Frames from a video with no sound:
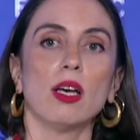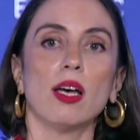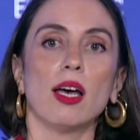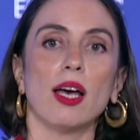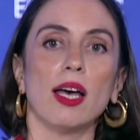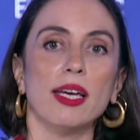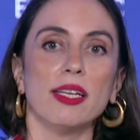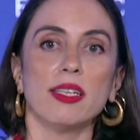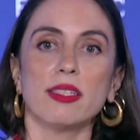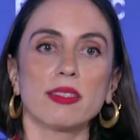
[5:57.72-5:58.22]

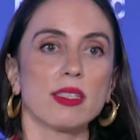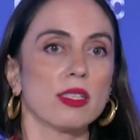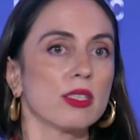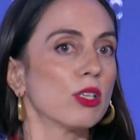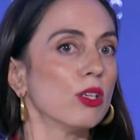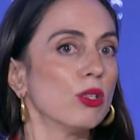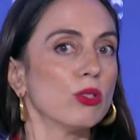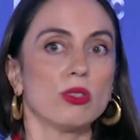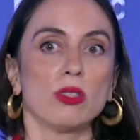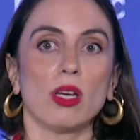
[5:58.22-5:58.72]
And it can
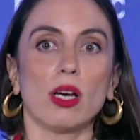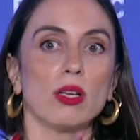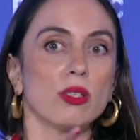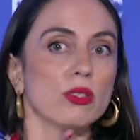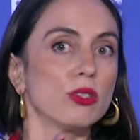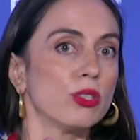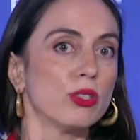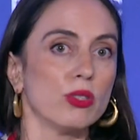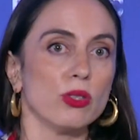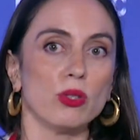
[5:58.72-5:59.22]
go down
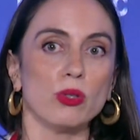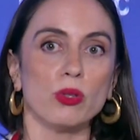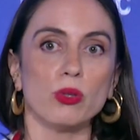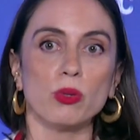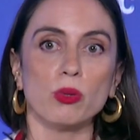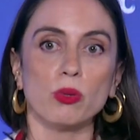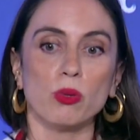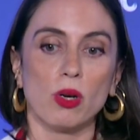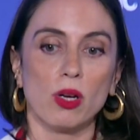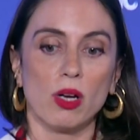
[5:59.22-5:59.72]

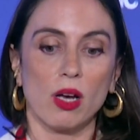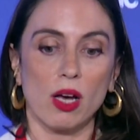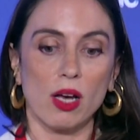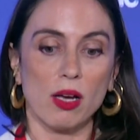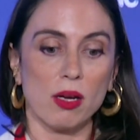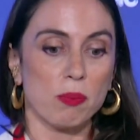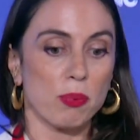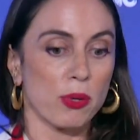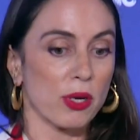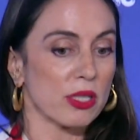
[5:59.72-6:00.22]
to
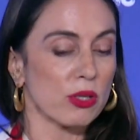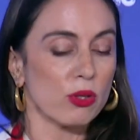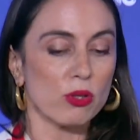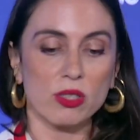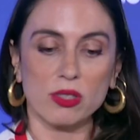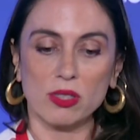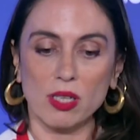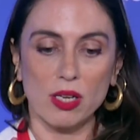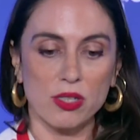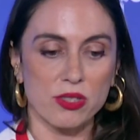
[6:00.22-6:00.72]

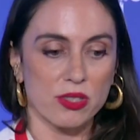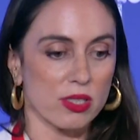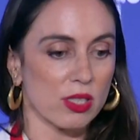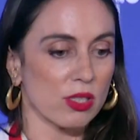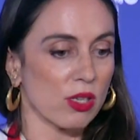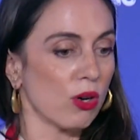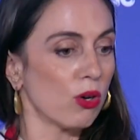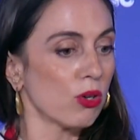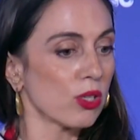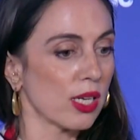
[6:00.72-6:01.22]
prioritizing
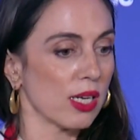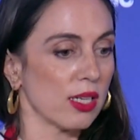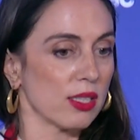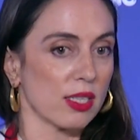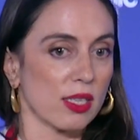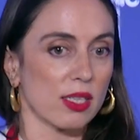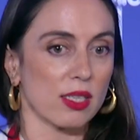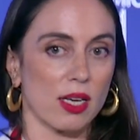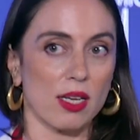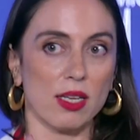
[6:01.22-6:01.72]

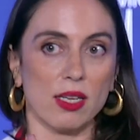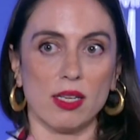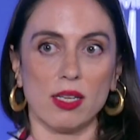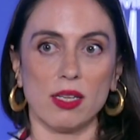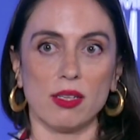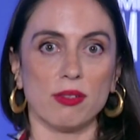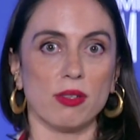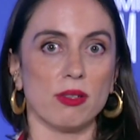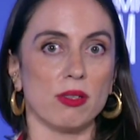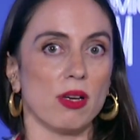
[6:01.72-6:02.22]
organic
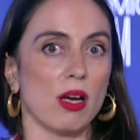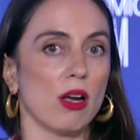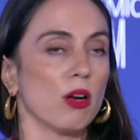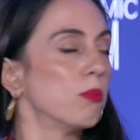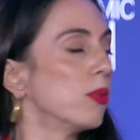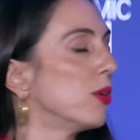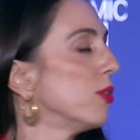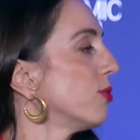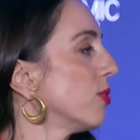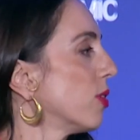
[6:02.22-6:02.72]

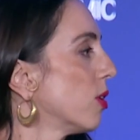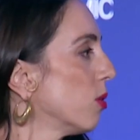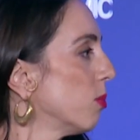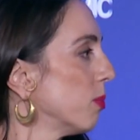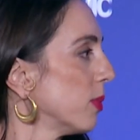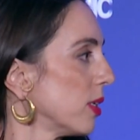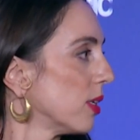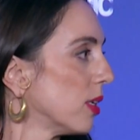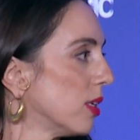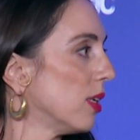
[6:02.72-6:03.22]
urban
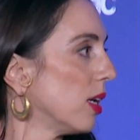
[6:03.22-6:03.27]
farming and